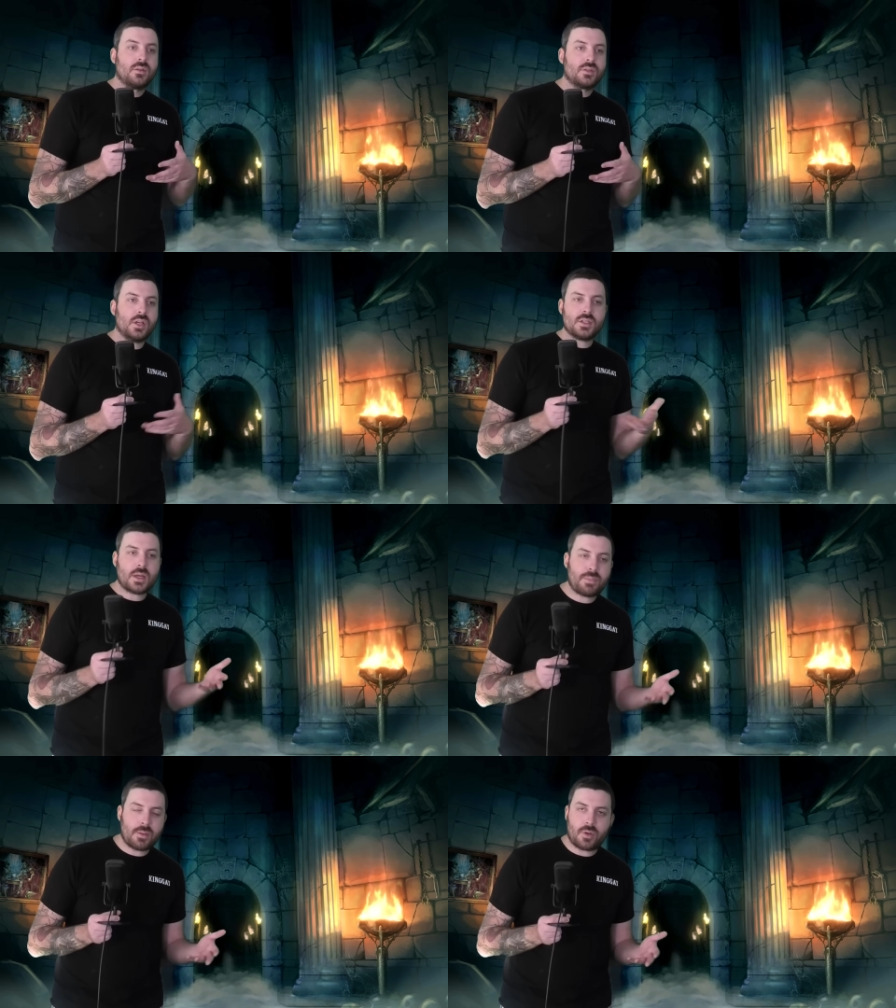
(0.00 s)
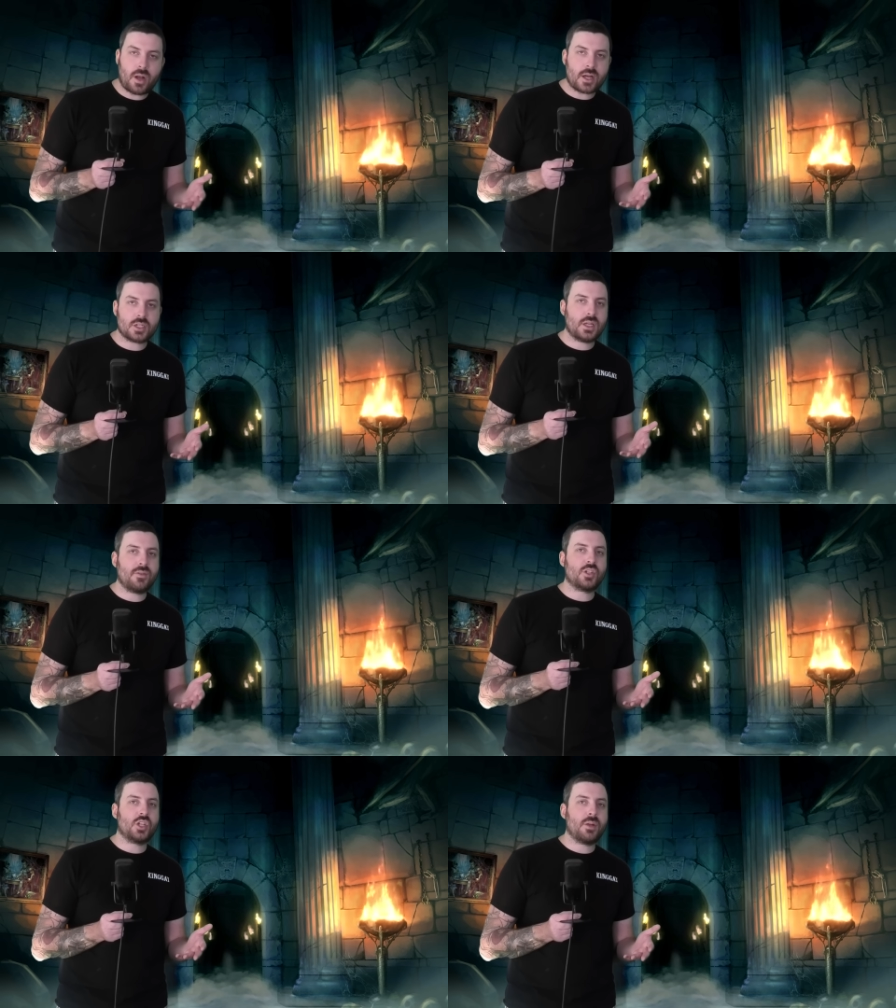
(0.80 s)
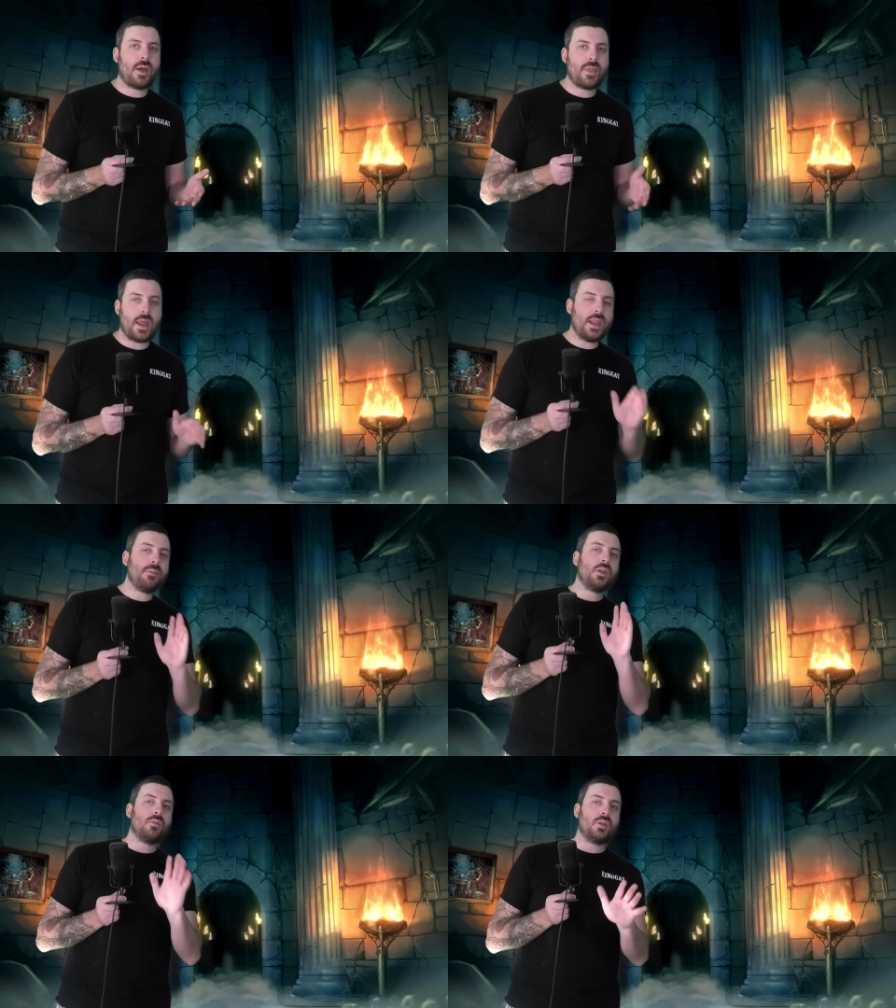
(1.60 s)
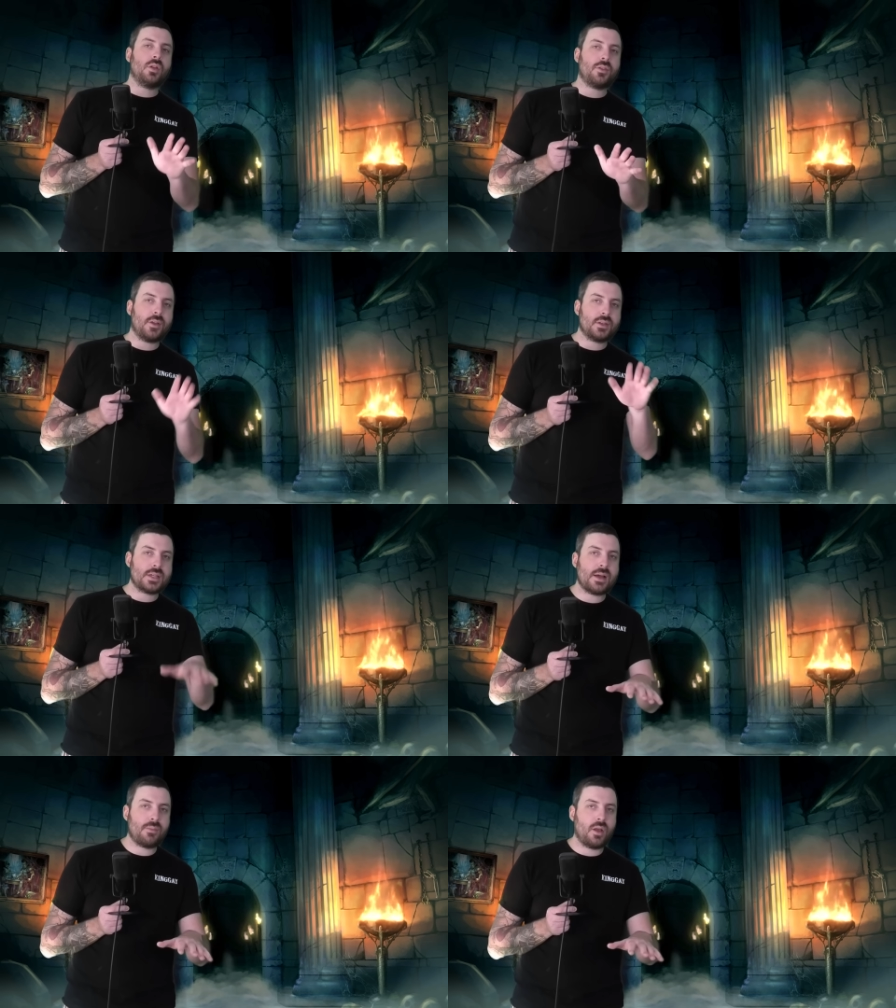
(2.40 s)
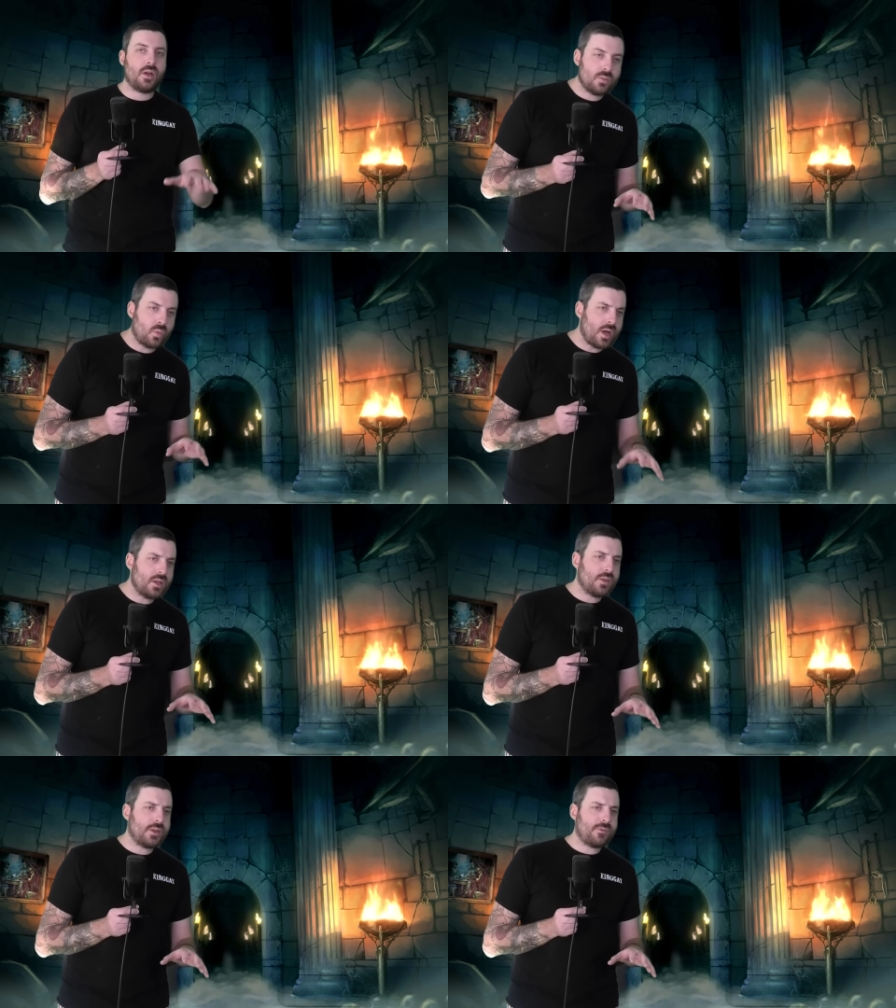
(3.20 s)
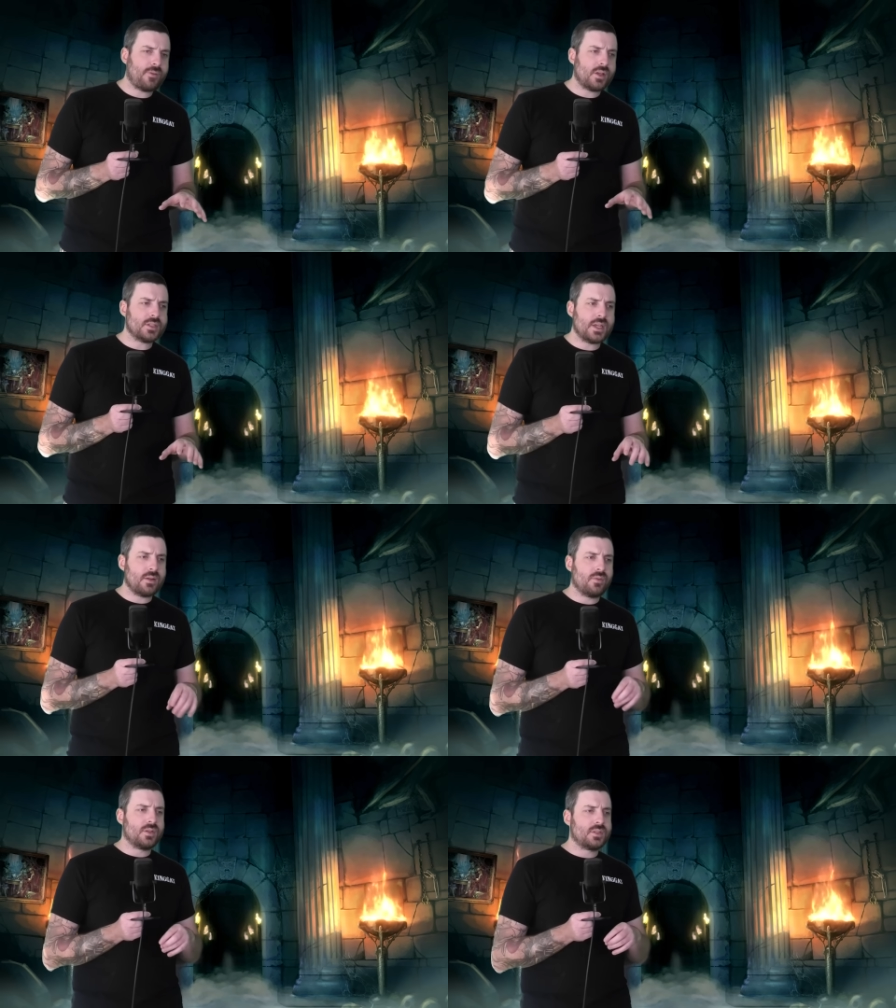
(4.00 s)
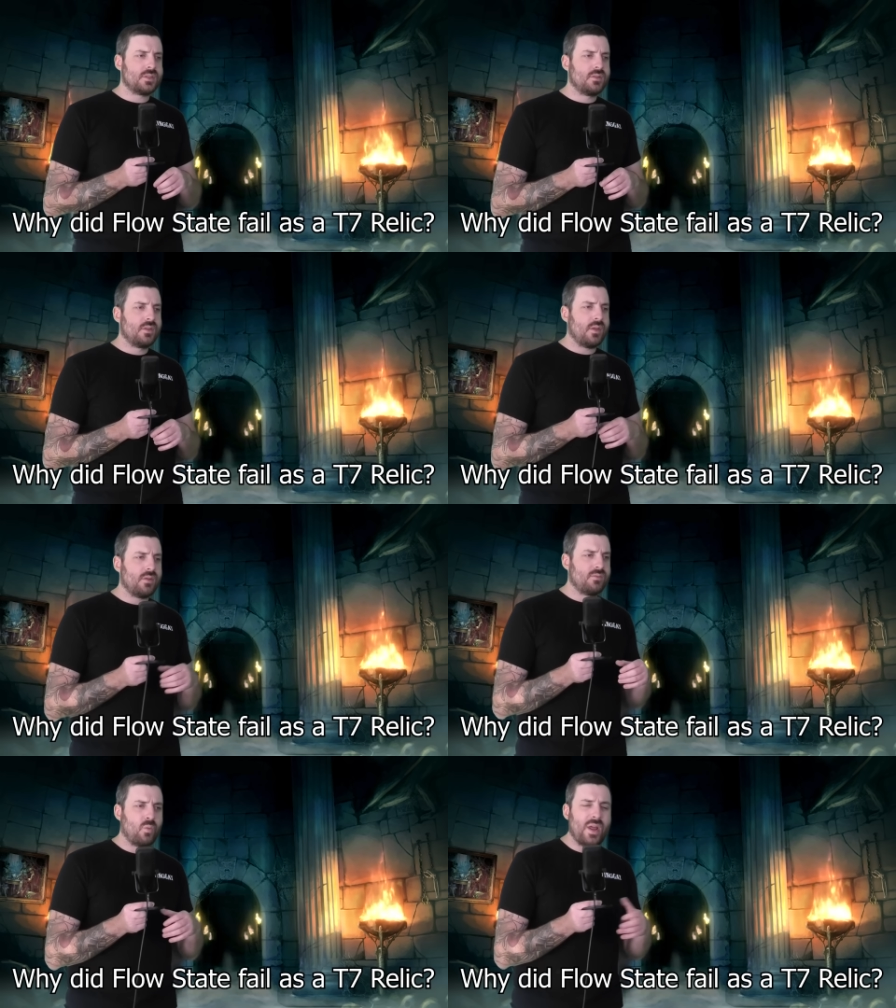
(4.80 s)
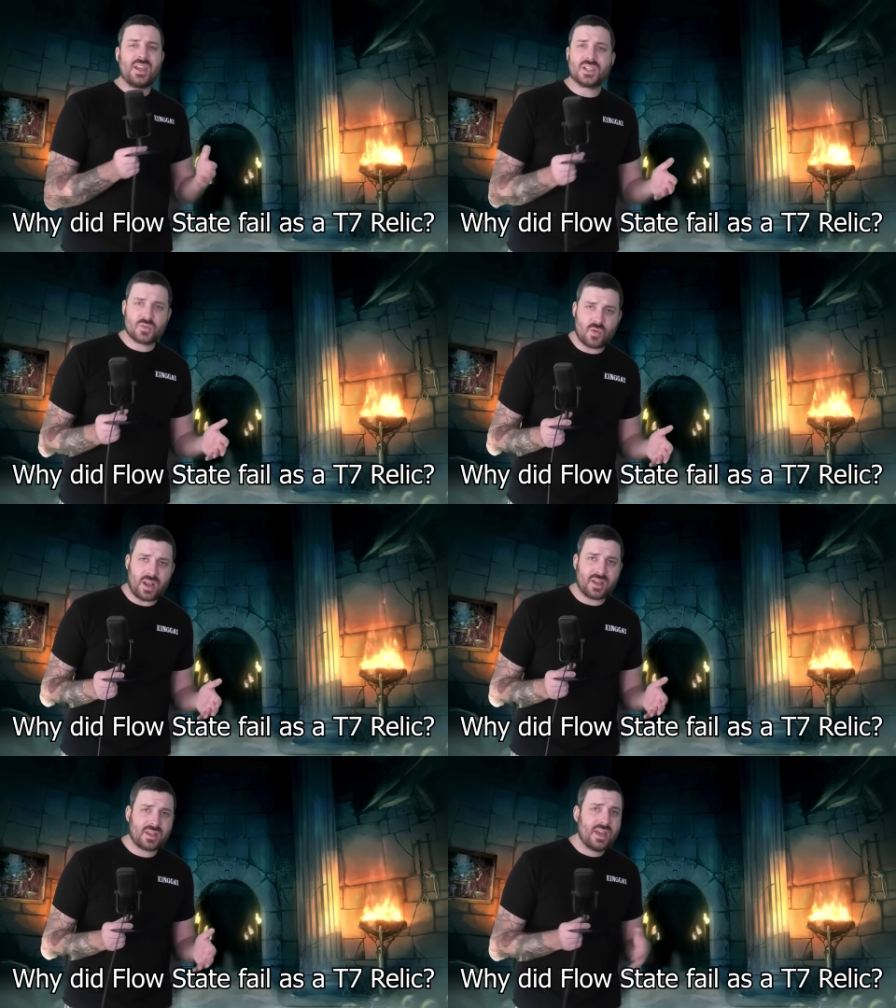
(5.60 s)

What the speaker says: Turns out people don't actually give a shit about that. Let me know what you think down below. Why you think Flow State was the weakest relic